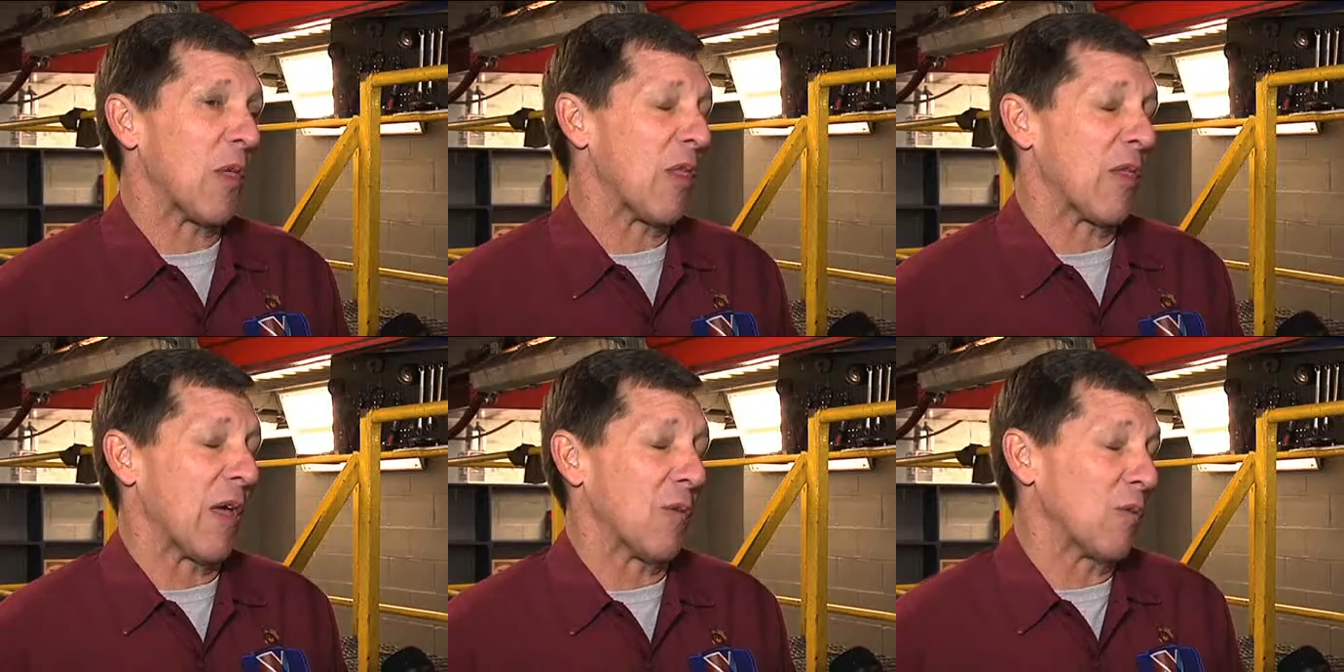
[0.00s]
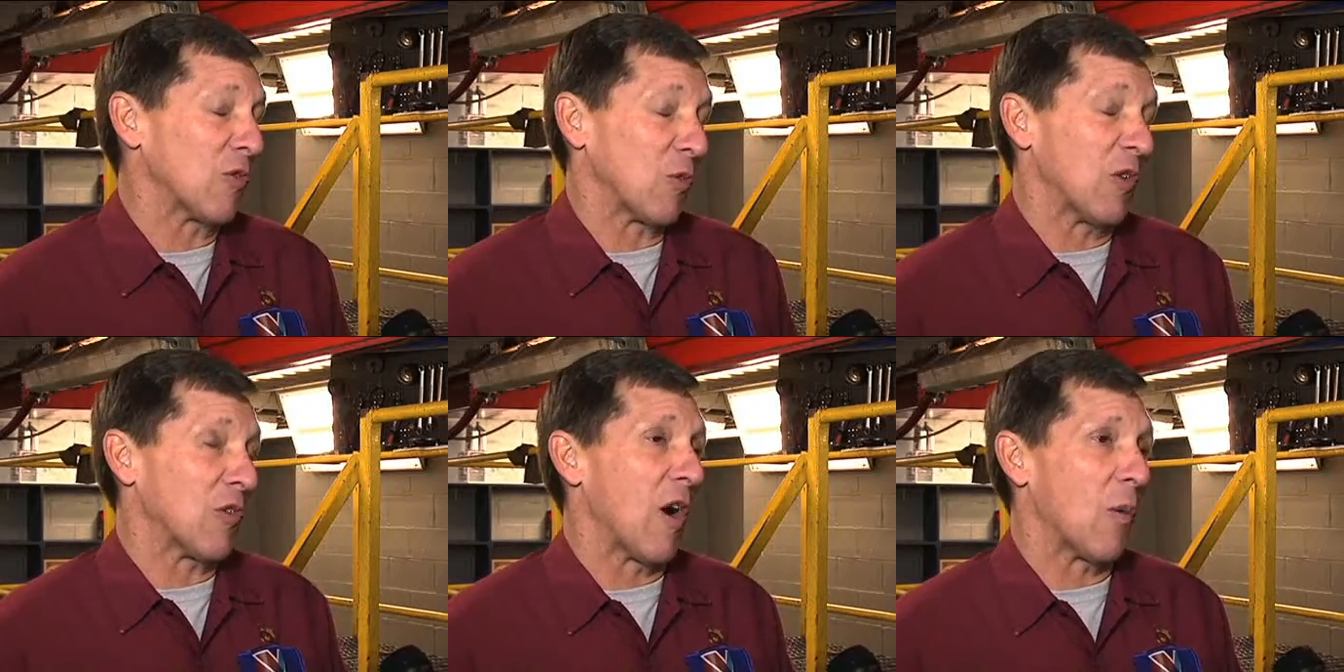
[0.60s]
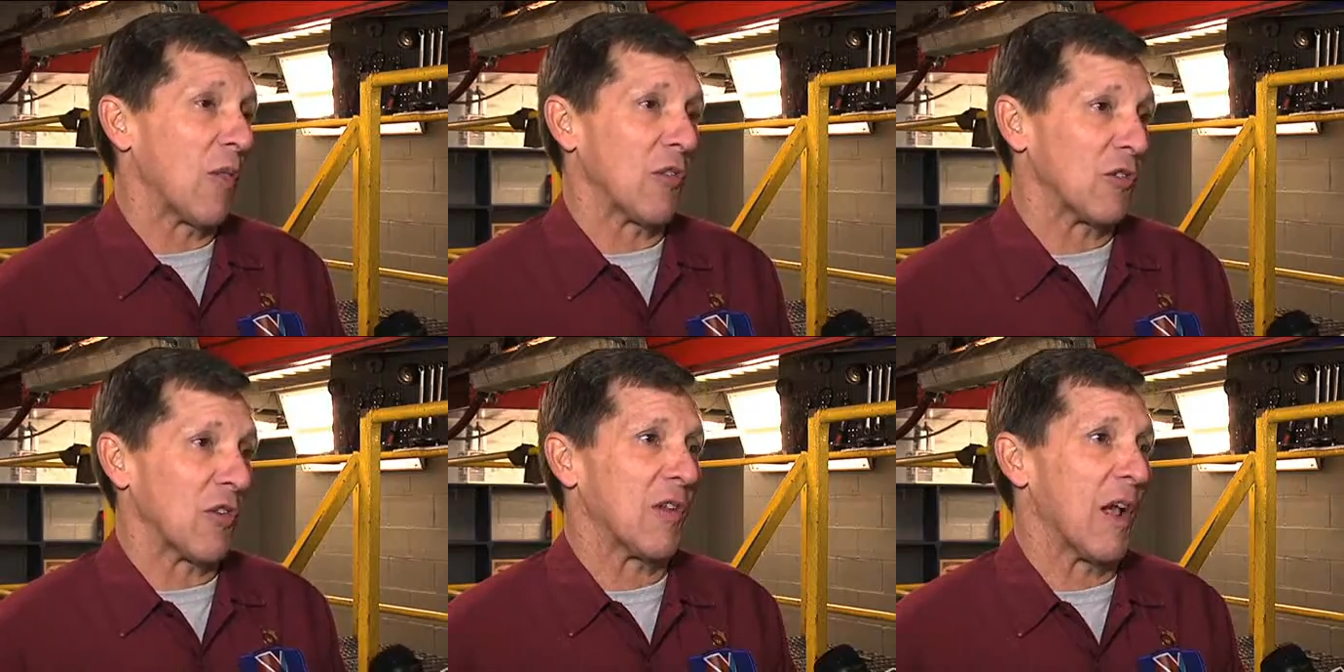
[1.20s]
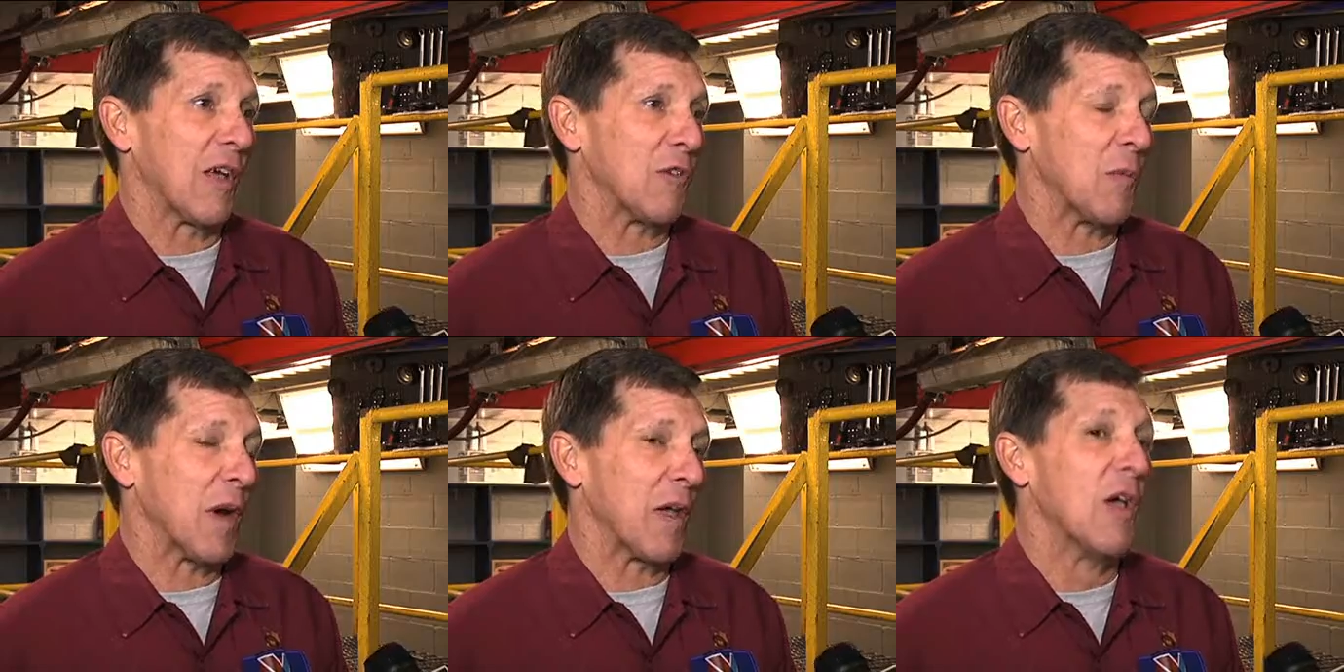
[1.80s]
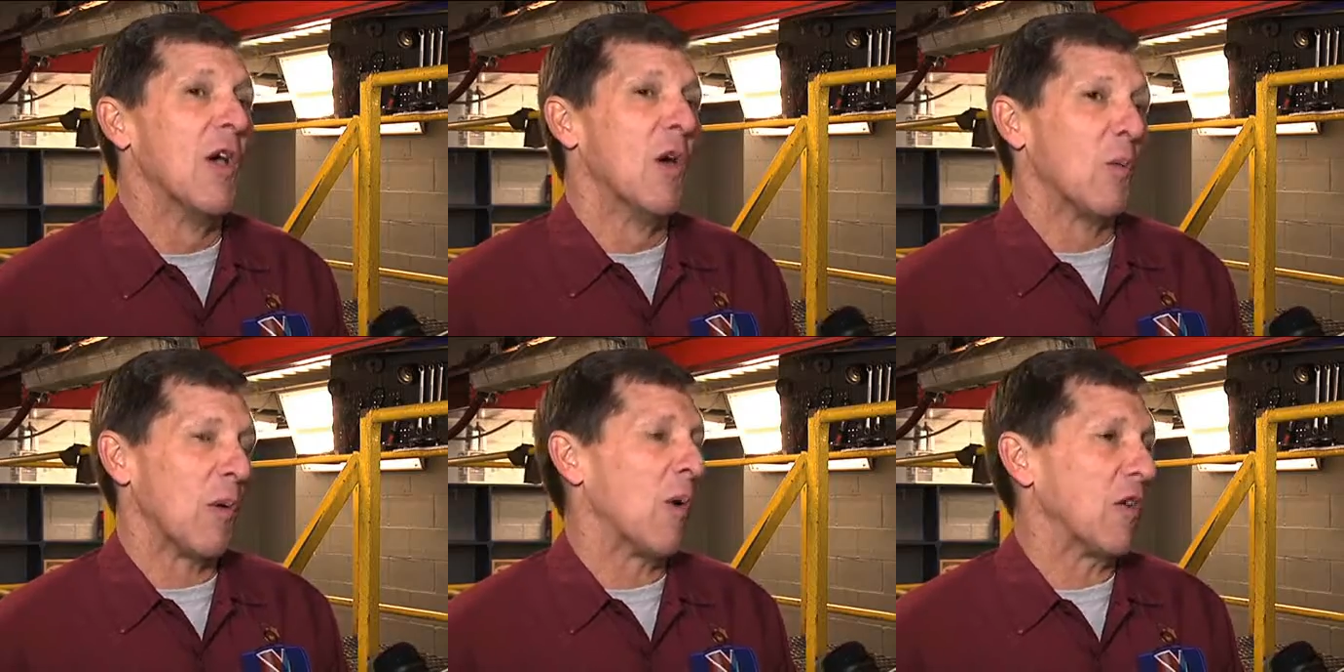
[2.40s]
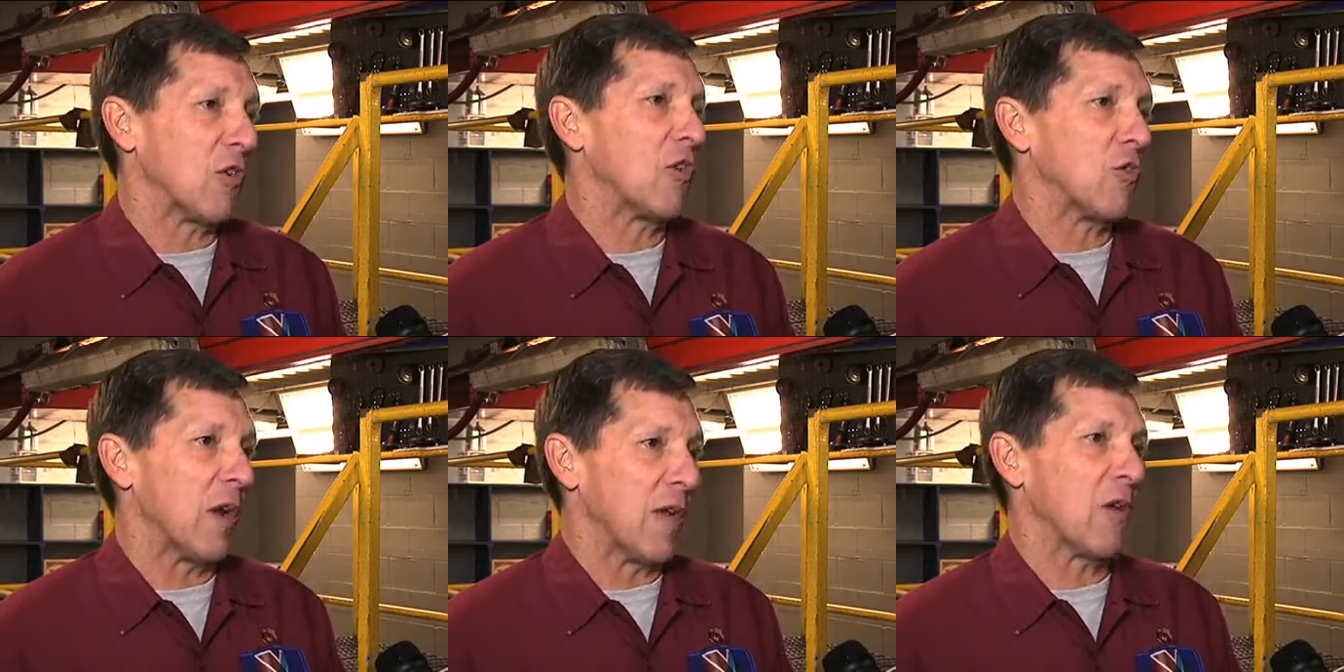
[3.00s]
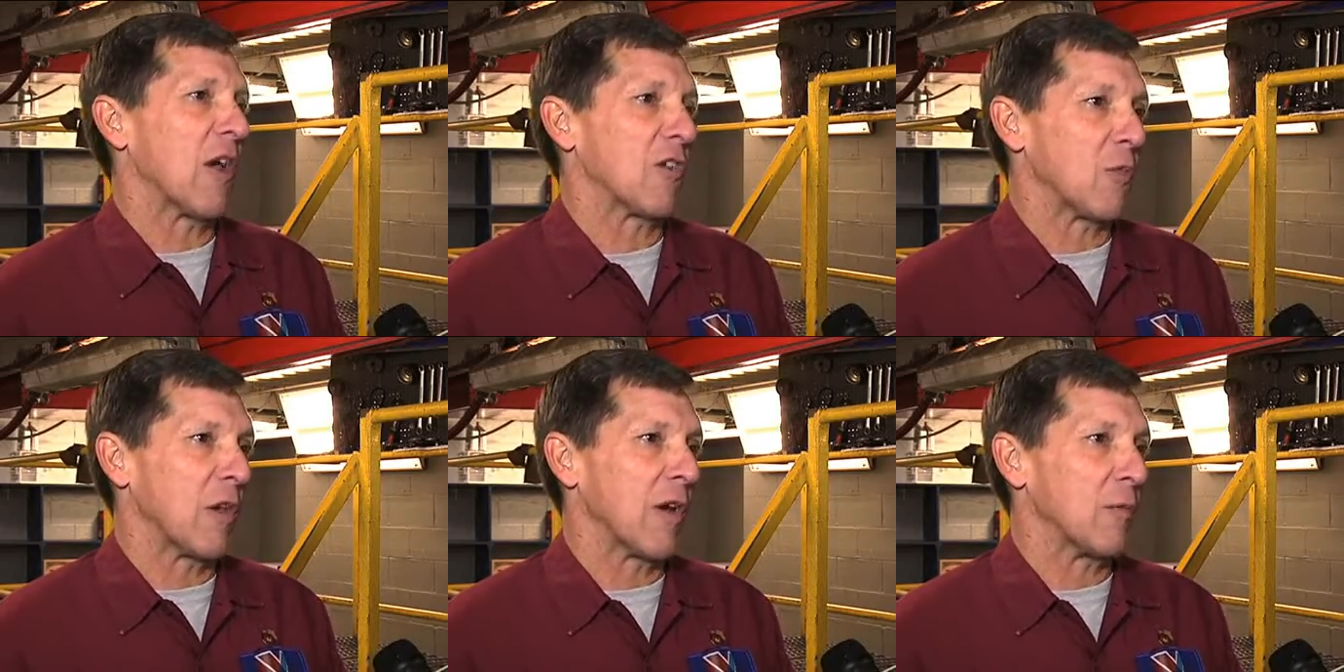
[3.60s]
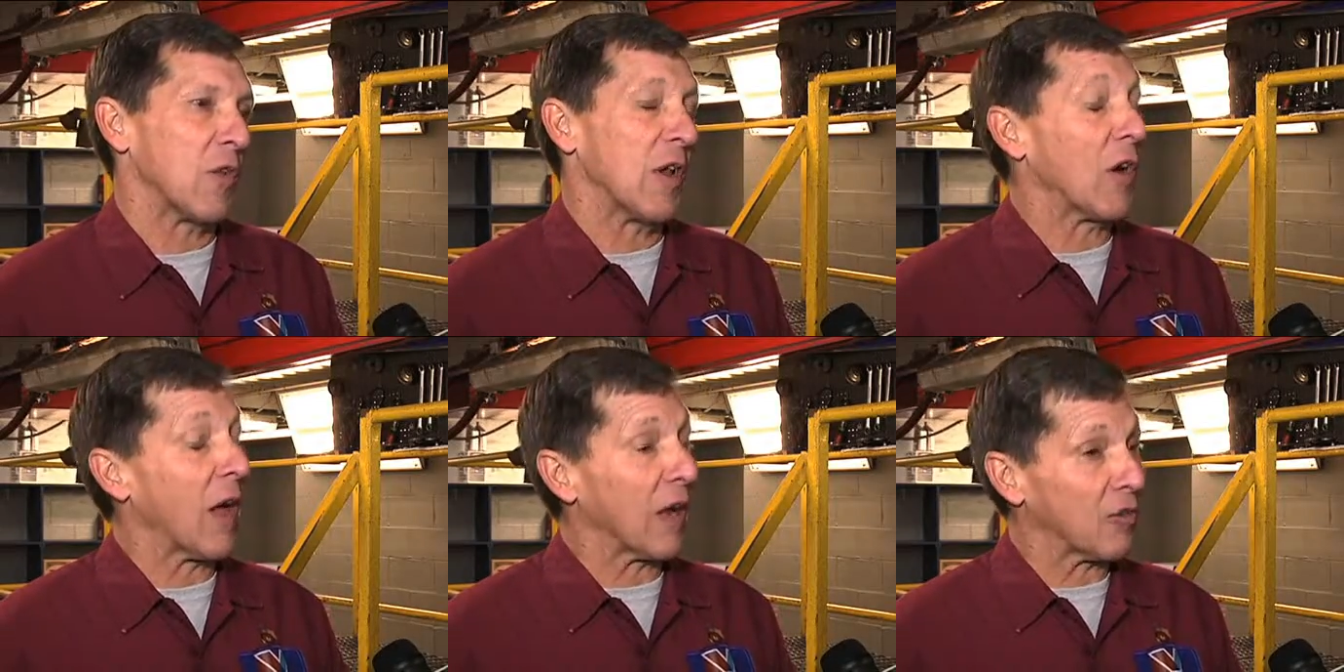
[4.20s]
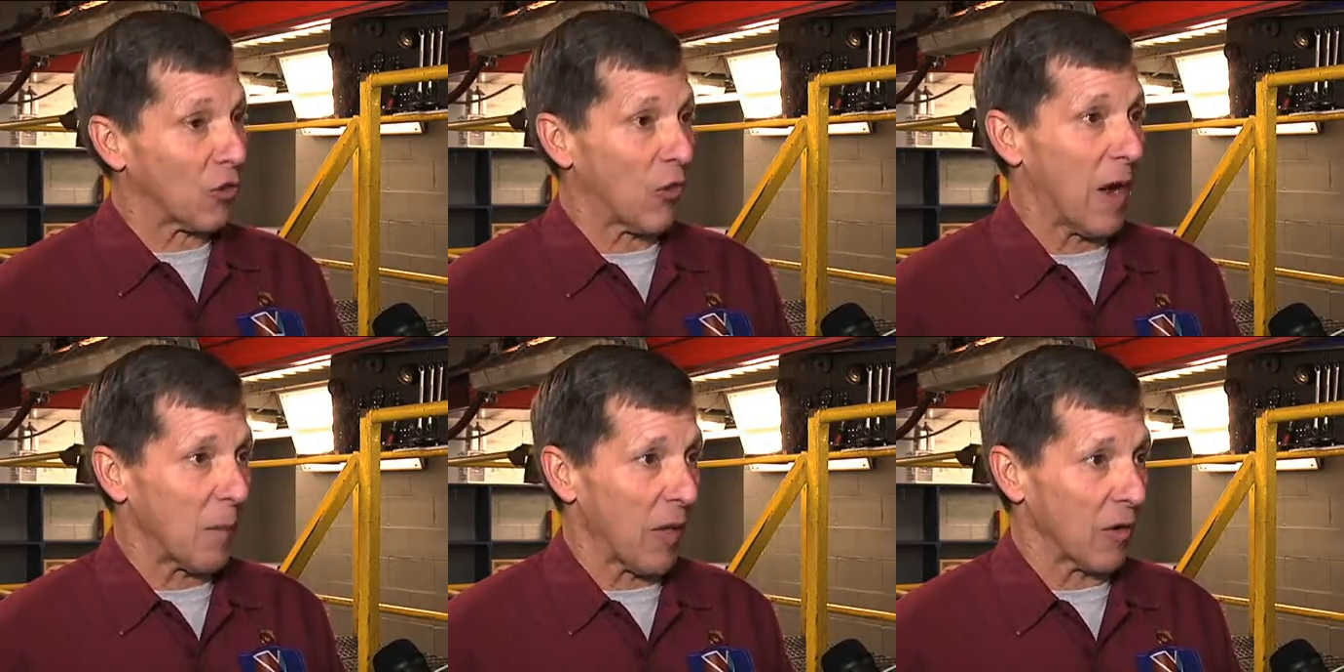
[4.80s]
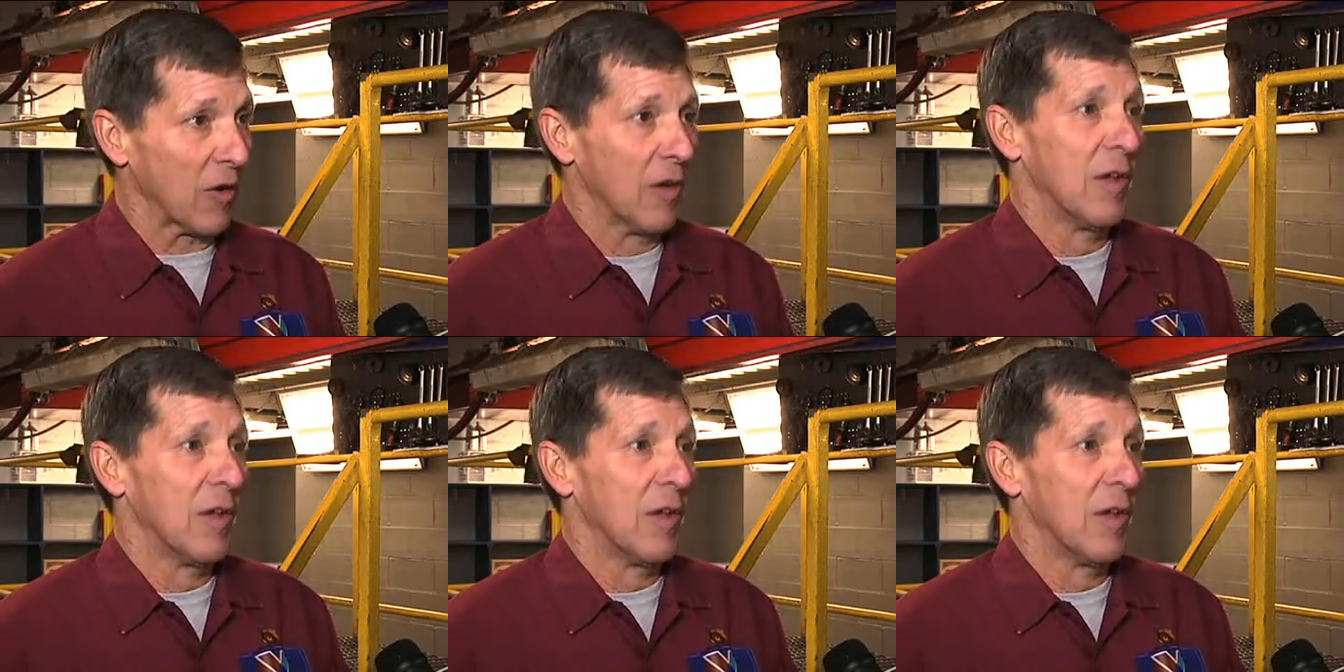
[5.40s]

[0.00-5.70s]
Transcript: of the things we start with is to tell everybody we want you to treat every customer that comes in here like it's your grandmother,